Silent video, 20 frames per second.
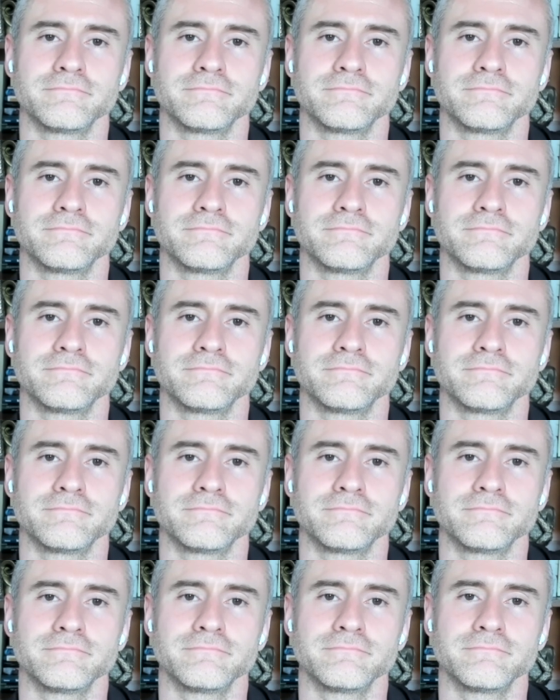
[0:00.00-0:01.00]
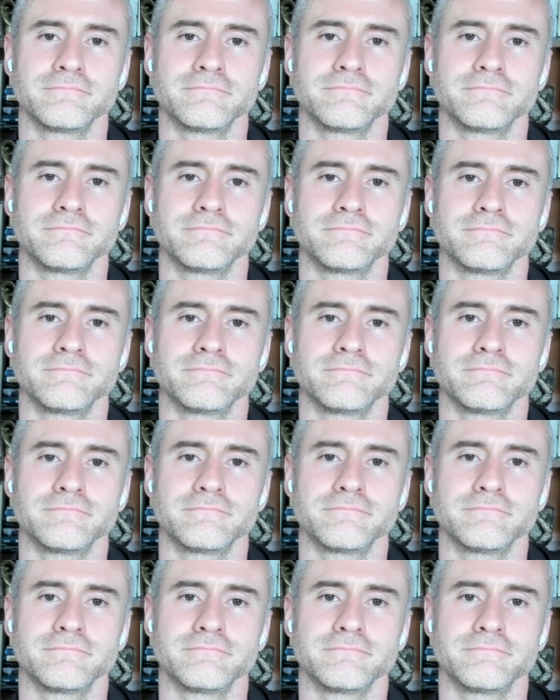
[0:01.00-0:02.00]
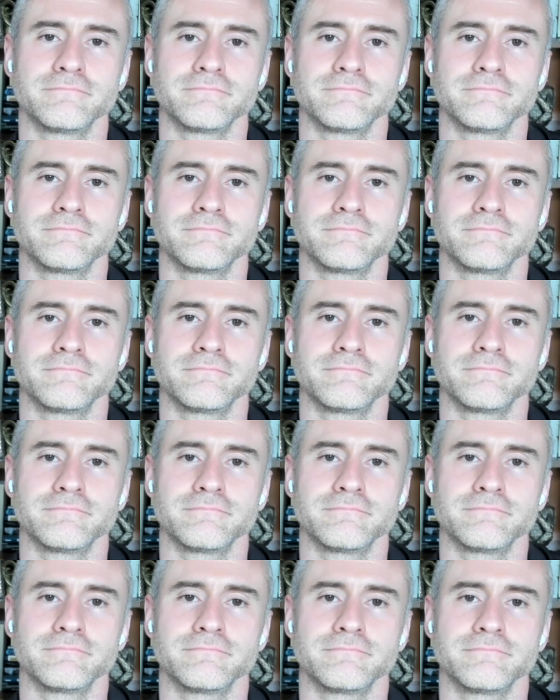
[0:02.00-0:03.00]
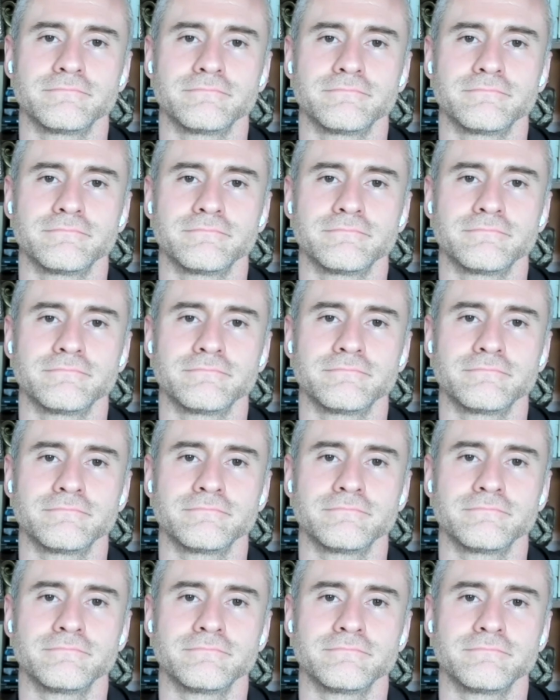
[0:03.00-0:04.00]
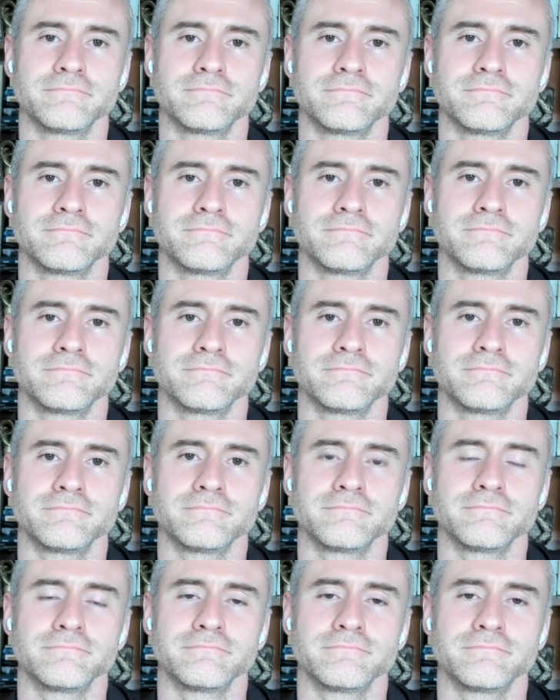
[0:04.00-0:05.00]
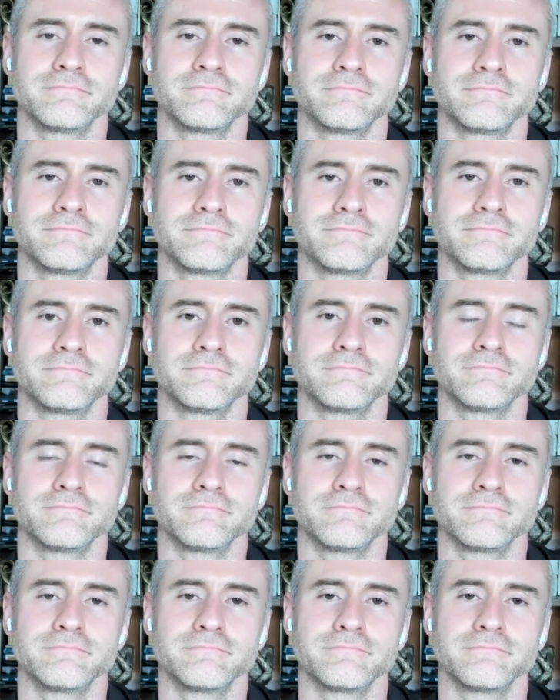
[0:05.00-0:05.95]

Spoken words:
(silent)